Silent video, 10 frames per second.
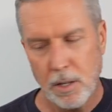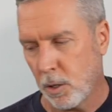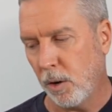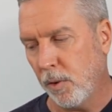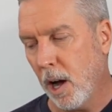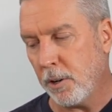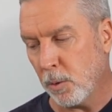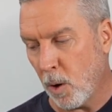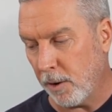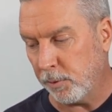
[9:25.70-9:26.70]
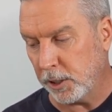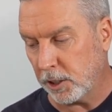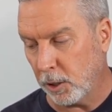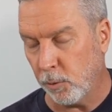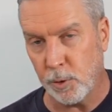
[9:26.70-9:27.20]
So if a one hundred watt
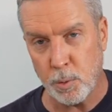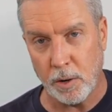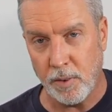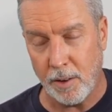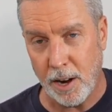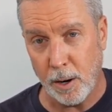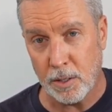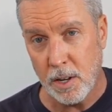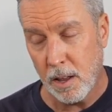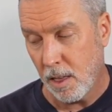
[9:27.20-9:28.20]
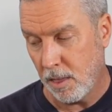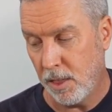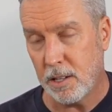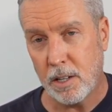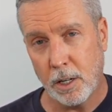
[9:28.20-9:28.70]
fridge could go for twenty-five hours,
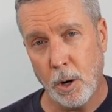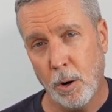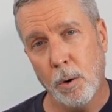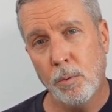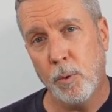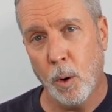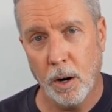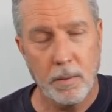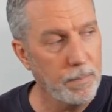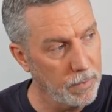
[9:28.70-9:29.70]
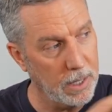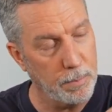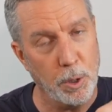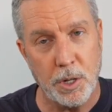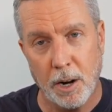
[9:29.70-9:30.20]
this could go for,
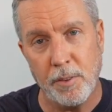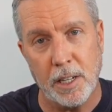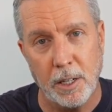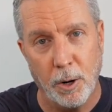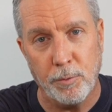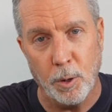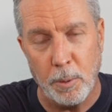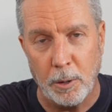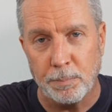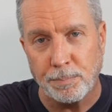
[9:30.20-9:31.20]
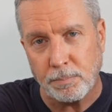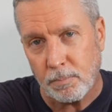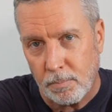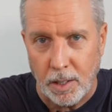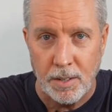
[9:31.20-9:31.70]
this Bougie R V could go for about
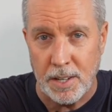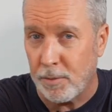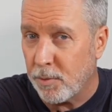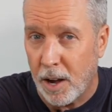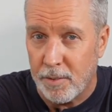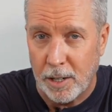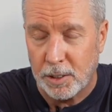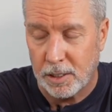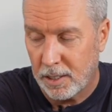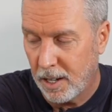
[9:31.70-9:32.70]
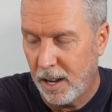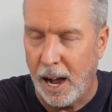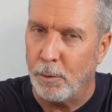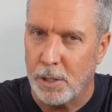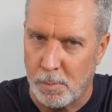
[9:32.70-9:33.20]
seventy-five hours.
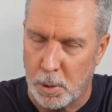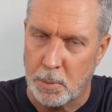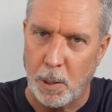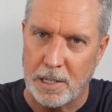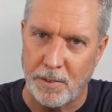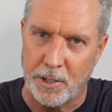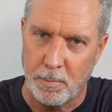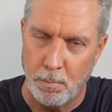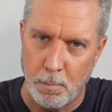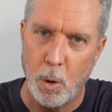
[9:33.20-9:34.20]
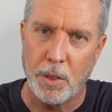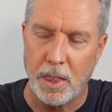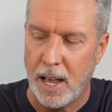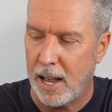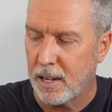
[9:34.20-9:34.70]
I wouldn't even be surprised if it's more
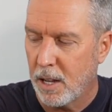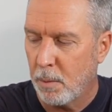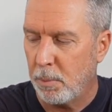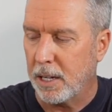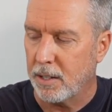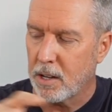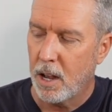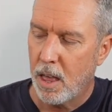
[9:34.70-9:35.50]
than that, because